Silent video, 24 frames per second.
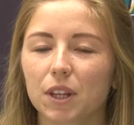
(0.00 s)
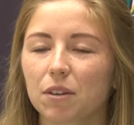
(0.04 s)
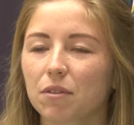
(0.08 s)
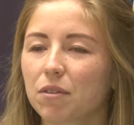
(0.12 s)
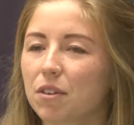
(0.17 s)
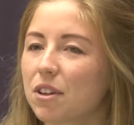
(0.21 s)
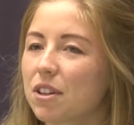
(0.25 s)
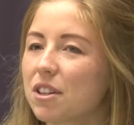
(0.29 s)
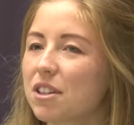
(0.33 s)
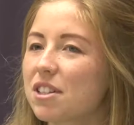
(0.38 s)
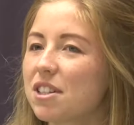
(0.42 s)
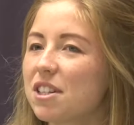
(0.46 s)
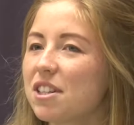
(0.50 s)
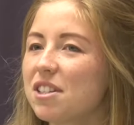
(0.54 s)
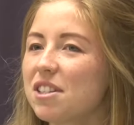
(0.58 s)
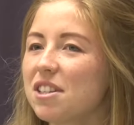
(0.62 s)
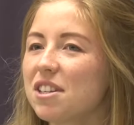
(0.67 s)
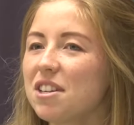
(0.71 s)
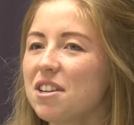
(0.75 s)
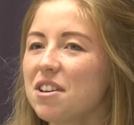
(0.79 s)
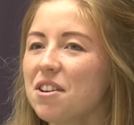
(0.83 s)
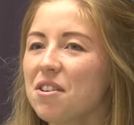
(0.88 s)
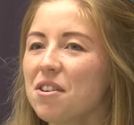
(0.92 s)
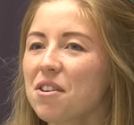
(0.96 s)
For the
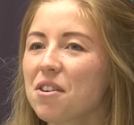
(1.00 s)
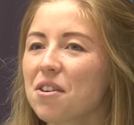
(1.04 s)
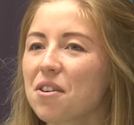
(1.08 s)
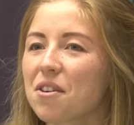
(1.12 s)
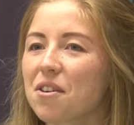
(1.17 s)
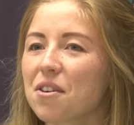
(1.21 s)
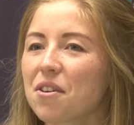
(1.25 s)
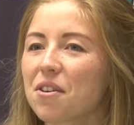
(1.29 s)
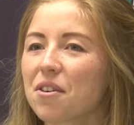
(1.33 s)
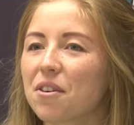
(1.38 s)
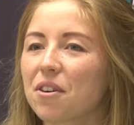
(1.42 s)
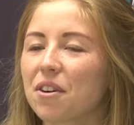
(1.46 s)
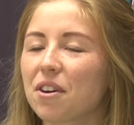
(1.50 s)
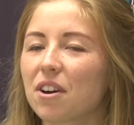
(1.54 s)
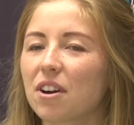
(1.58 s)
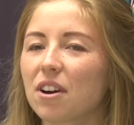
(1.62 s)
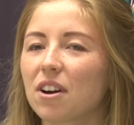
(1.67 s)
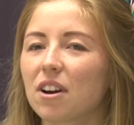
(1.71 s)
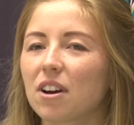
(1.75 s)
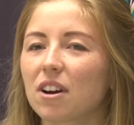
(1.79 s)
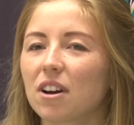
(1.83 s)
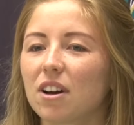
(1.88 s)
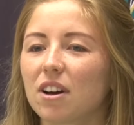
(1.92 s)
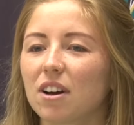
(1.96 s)
season. for the
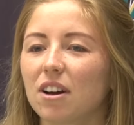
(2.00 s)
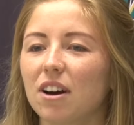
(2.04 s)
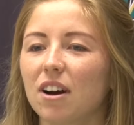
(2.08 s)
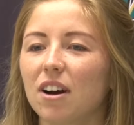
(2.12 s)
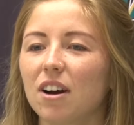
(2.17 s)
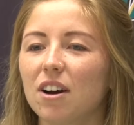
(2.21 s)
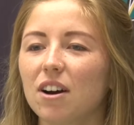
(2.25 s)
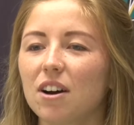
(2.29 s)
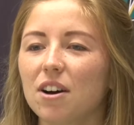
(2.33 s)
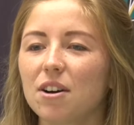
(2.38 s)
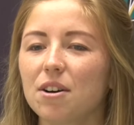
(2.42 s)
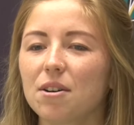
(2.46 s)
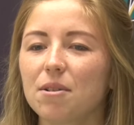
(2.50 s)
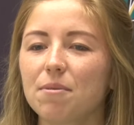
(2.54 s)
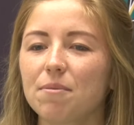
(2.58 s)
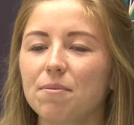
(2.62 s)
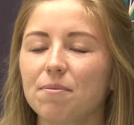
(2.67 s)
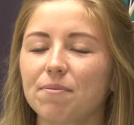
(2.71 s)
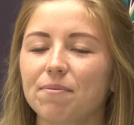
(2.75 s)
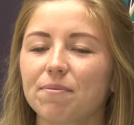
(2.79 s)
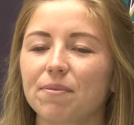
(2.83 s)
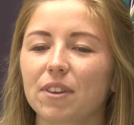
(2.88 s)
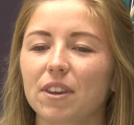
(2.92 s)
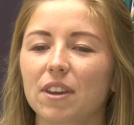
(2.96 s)
season. Or,
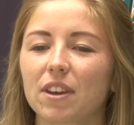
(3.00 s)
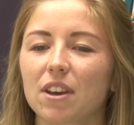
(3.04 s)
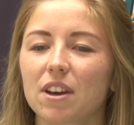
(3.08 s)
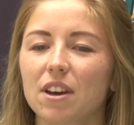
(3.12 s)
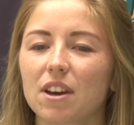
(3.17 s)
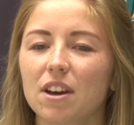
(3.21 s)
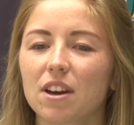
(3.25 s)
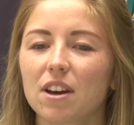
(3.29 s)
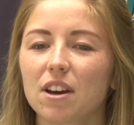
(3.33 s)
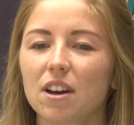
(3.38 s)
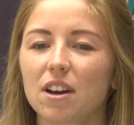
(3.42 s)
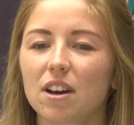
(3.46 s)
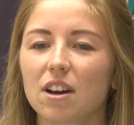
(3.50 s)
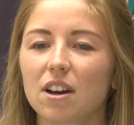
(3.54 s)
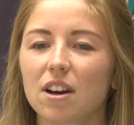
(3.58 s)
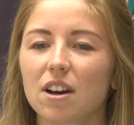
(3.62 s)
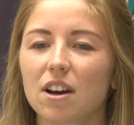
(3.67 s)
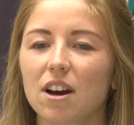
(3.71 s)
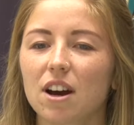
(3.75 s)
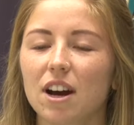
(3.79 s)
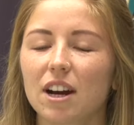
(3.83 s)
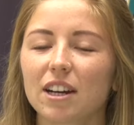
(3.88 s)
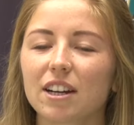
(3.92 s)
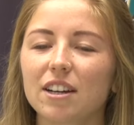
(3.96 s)
um,
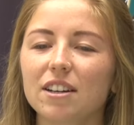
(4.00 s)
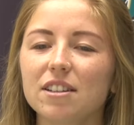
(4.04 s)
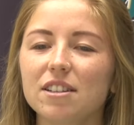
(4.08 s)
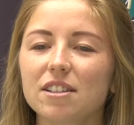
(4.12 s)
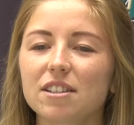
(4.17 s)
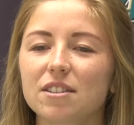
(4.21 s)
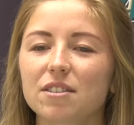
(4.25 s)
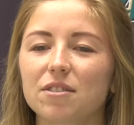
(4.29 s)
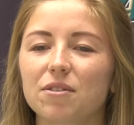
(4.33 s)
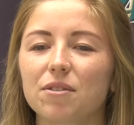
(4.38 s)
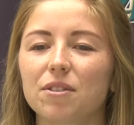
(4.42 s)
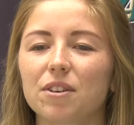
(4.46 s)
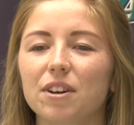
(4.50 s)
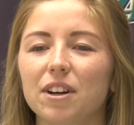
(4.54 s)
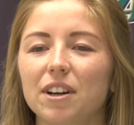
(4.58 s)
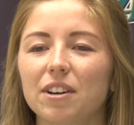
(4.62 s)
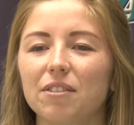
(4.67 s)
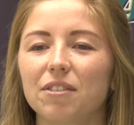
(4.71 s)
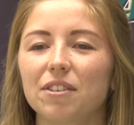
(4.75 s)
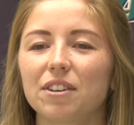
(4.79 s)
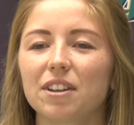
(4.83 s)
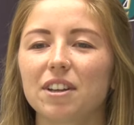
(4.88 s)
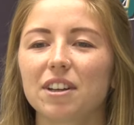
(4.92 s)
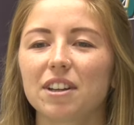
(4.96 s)
I guess. Well, I
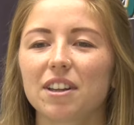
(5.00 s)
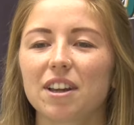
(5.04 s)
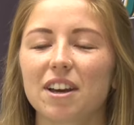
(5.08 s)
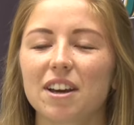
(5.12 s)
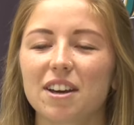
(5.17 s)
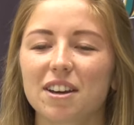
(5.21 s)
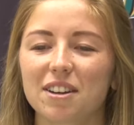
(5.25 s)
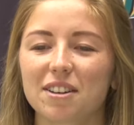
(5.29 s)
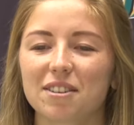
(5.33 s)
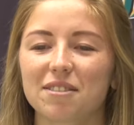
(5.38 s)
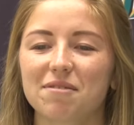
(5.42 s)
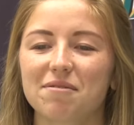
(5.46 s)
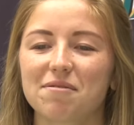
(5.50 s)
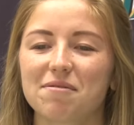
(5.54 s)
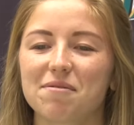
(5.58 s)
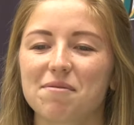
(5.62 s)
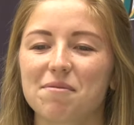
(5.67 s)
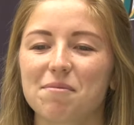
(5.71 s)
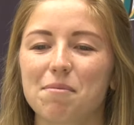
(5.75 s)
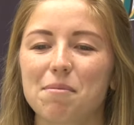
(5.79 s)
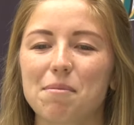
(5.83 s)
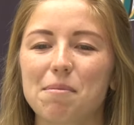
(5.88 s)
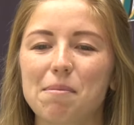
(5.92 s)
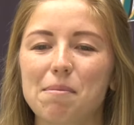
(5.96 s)
really like
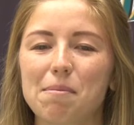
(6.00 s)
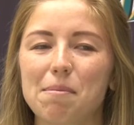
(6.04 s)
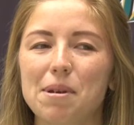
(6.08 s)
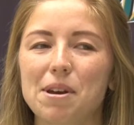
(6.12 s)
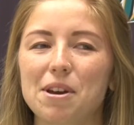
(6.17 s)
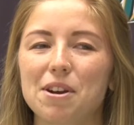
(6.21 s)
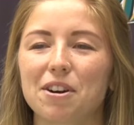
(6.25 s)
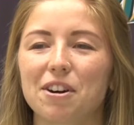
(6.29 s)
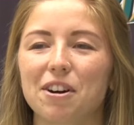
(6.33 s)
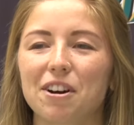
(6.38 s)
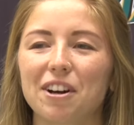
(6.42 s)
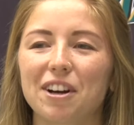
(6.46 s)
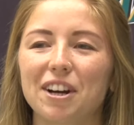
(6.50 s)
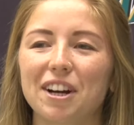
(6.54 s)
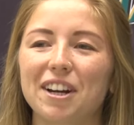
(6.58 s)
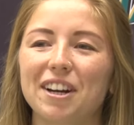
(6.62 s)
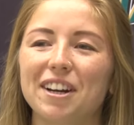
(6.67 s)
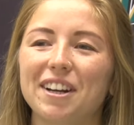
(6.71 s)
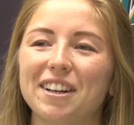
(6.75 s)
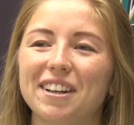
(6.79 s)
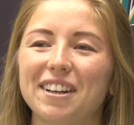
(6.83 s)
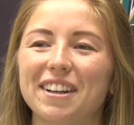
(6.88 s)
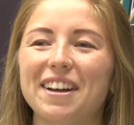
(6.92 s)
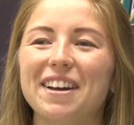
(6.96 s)
PRing.
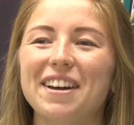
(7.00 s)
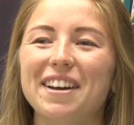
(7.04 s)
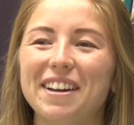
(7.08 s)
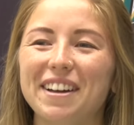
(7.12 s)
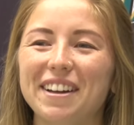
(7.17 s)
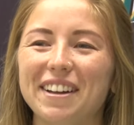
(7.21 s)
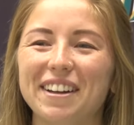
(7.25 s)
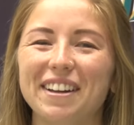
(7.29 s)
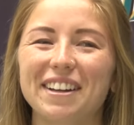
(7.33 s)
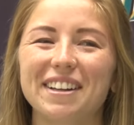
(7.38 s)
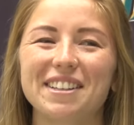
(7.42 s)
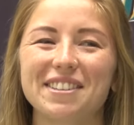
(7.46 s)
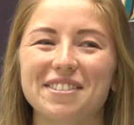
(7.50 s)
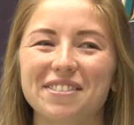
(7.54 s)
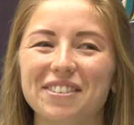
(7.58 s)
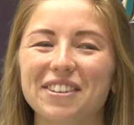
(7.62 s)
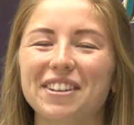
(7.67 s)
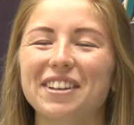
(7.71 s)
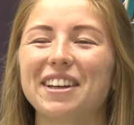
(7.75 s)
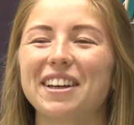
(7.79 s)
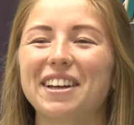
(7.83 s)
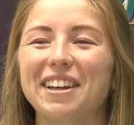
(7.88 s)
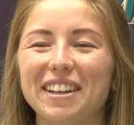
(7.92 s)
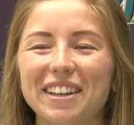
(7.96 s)
it's
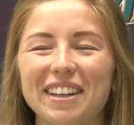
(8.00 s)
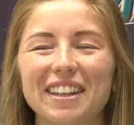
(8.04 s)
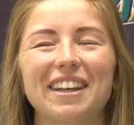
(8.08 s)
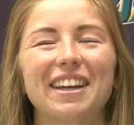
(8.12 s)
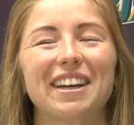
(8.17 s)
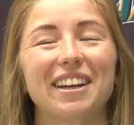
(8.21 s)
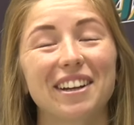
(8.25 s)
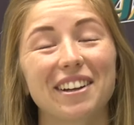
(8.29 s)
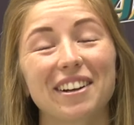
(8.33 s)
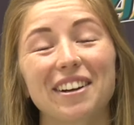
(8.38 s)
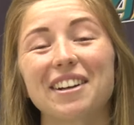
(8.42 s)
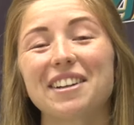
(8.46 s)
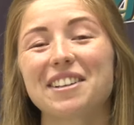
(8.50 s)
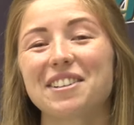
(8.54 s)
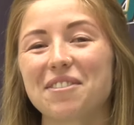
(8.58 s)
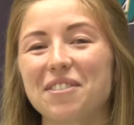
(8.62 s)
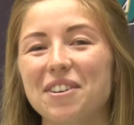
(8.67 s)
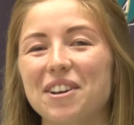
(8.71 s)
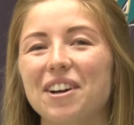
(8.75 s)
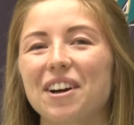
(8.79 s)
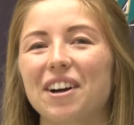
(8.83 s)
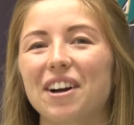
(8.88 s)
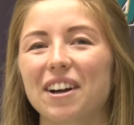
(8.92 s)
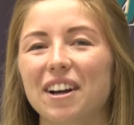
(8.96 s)
really like great to
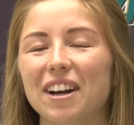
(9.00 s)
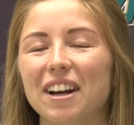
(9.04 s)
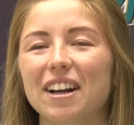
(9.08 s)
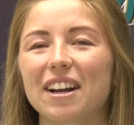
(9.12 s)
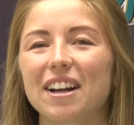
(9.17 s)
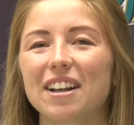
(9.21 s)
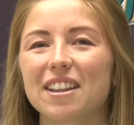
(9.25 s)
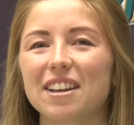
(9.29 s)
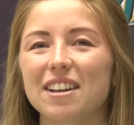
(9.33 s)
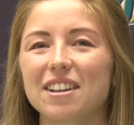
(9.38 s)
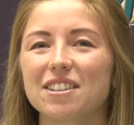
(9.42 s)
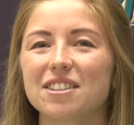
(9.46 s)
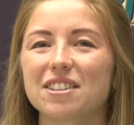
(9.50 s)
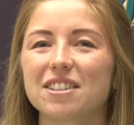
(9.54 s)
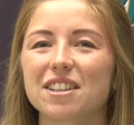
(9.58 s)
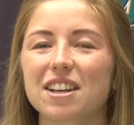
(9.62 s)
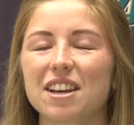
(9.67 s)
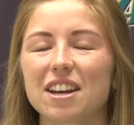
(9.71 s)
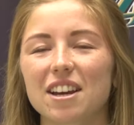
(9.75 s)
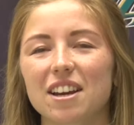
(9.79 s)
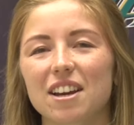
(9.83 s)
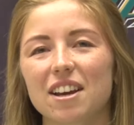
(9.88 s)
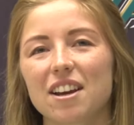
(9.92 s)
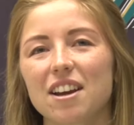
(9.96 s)
PR, and I think just
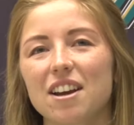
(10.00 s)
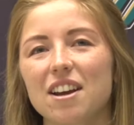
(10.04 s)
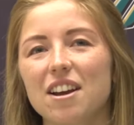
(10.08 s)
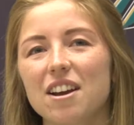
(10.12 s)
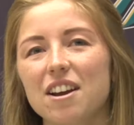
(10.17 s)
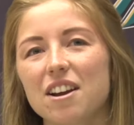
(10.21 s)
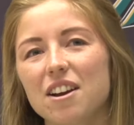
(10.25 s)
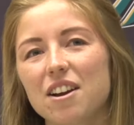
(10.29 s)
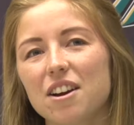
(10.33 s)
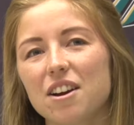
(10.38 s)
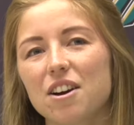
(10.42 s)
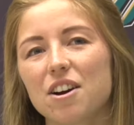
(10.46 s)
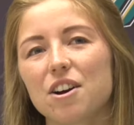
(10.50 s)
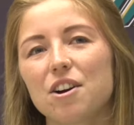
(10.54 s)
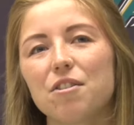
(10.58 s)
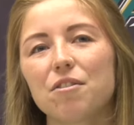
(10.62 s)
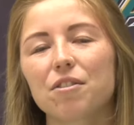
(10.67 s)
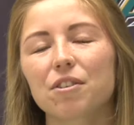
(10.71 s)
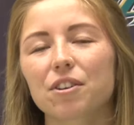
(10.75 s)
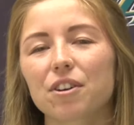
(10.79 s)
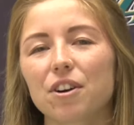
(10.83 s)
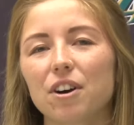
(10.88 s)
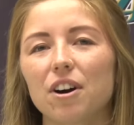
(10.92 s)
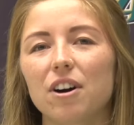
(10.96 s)
like
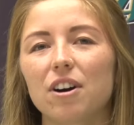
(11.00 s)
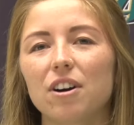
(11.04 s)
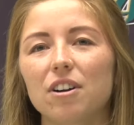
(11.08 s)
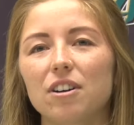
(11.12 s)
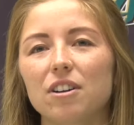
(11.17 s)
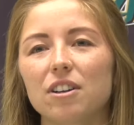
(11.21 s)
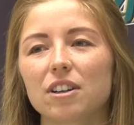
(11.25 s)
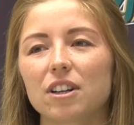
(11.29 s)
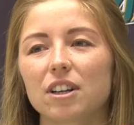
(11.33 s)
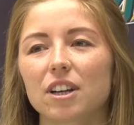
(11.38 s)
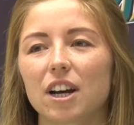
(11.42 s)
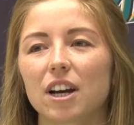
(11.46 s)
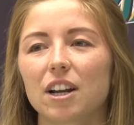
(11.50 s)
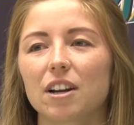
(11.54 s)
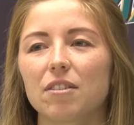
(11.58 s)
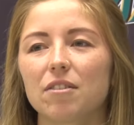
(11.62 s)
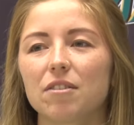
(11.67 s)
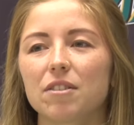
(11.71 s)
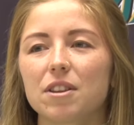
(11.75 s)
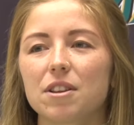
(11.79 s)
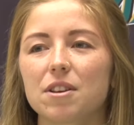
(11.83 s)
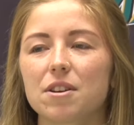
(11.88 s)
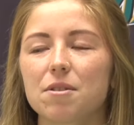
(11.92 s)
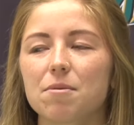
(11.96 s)
overall, kind
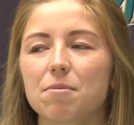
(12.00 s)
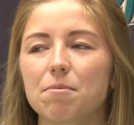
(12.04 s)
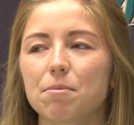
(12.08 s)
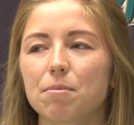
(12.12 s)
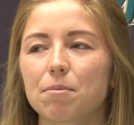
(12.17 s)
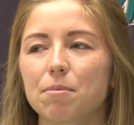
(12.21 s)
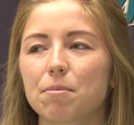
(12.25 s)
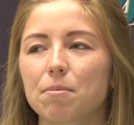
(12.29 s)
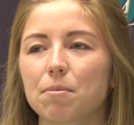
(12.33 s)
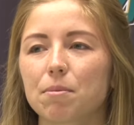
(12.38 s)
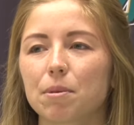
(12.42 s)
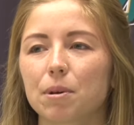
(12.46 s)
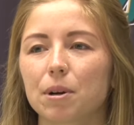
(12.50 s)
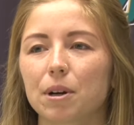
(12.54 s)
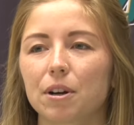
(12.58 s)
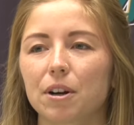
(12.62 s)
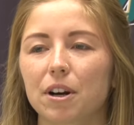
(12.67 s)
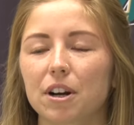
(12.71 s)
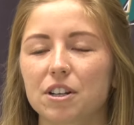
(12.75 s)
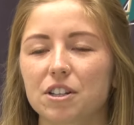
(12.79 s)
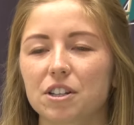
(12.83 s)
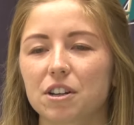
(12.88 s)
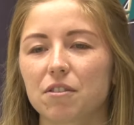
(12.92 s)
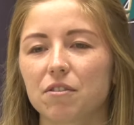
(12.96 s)
of the
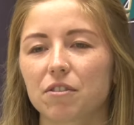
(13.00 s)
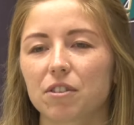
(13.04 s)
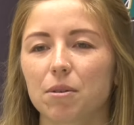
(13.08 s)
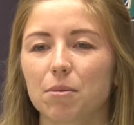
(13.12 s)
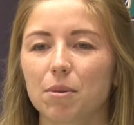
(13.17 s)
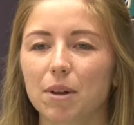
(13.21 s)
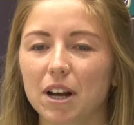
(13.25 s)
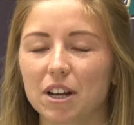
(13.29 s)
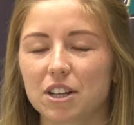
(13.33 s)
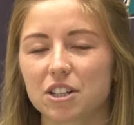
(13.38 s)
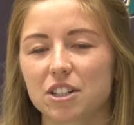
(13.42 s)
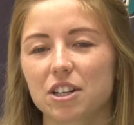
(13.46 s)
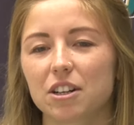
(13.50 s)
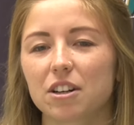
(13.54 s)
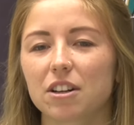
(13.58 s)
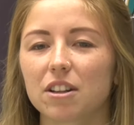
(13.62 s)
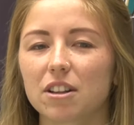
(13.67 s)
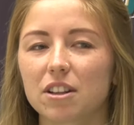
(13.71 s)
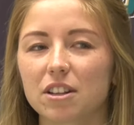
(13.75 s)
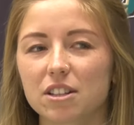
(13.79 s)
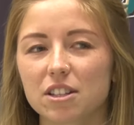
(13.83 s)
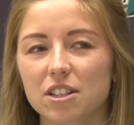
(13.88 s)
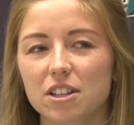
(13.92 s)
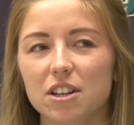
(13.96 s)
progression from last year to
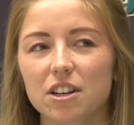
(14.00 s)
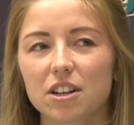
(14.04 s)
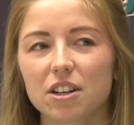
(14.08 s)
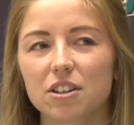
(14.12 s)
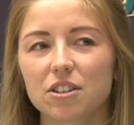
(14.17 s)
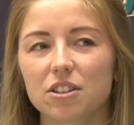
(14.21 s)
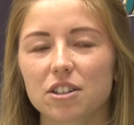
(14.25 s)
this year.